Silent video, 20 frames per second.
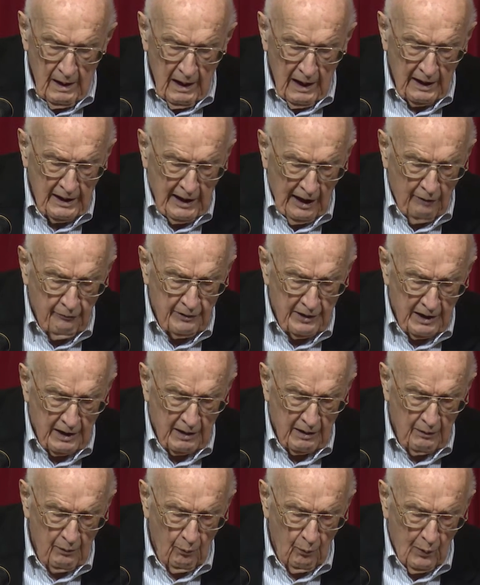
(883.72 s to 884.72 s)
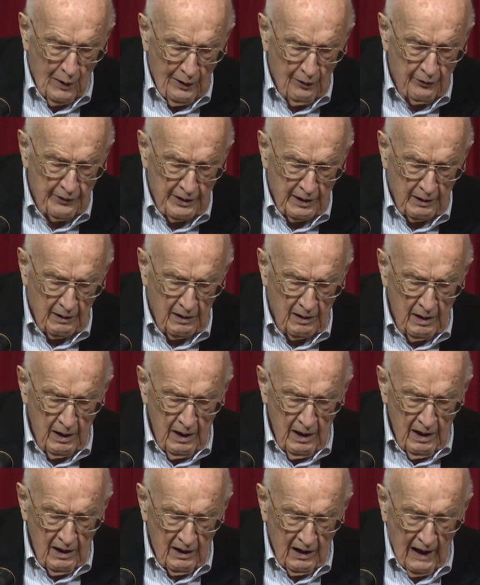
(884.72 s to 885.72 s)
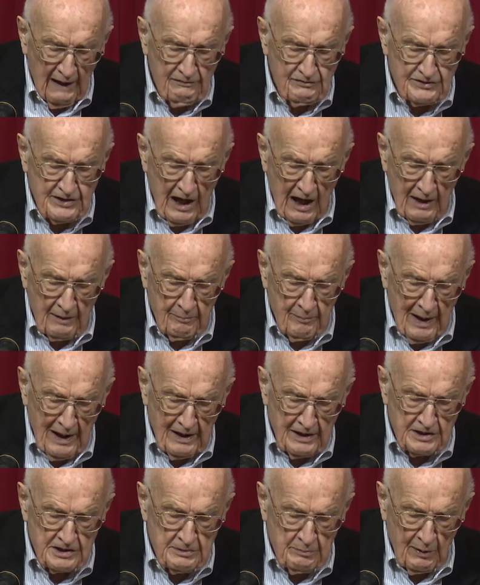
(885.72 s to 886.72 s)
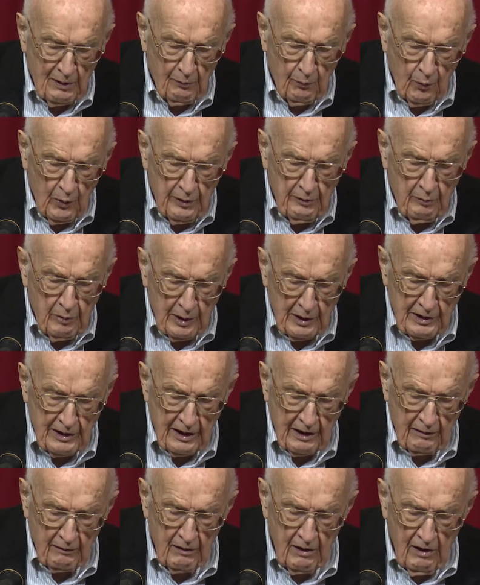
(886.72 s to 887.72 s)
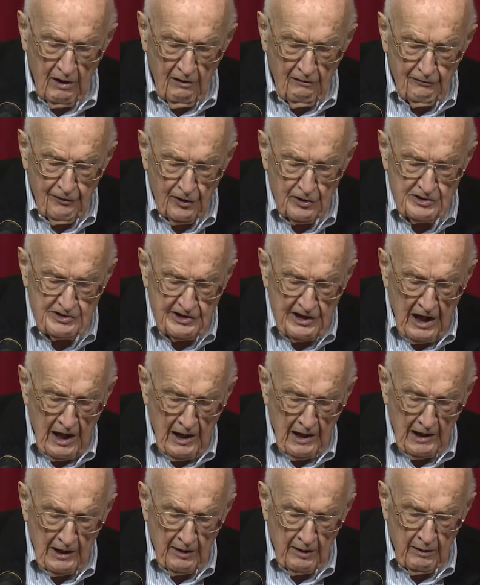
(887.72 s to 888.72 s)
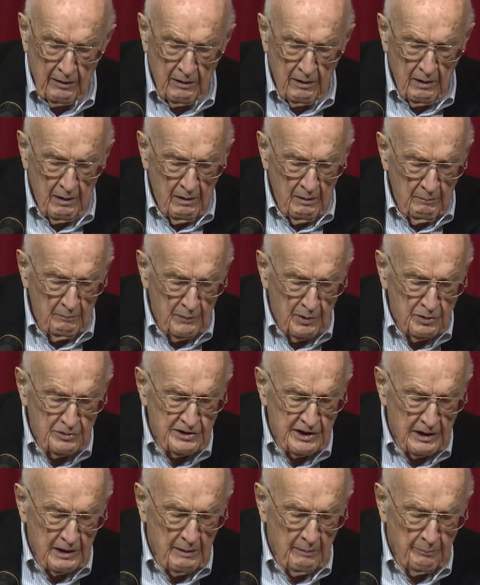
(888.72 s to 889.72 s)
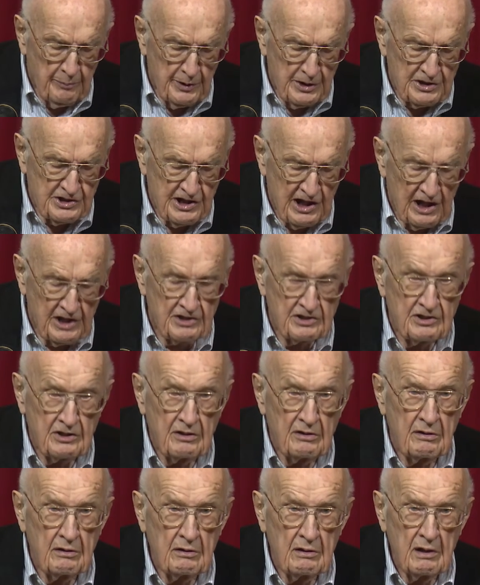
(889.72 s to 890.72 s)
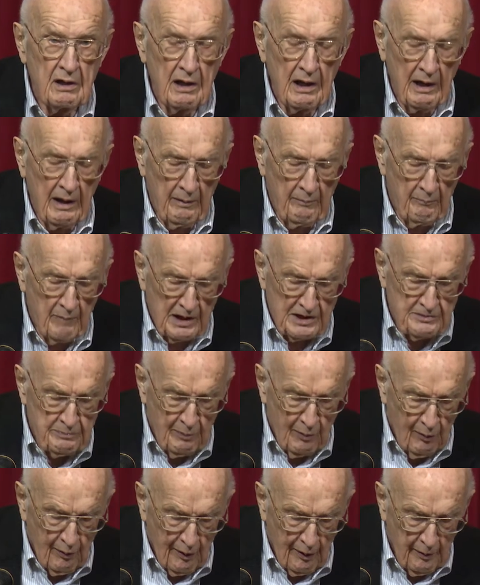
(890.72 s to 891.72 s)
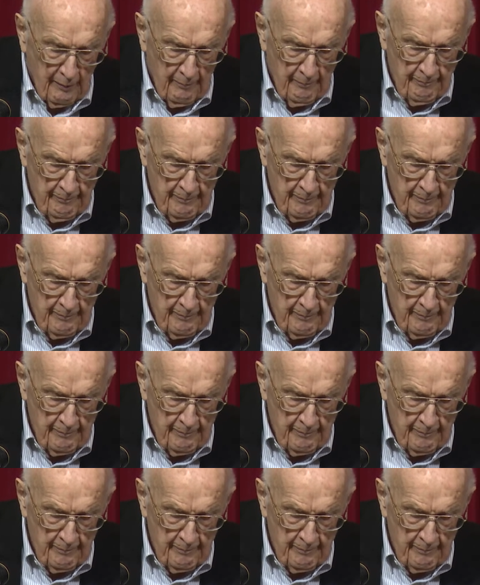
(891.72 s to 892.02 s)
Accounting, welding, livestock management, woodworking, first aid, music appreciation, and much more.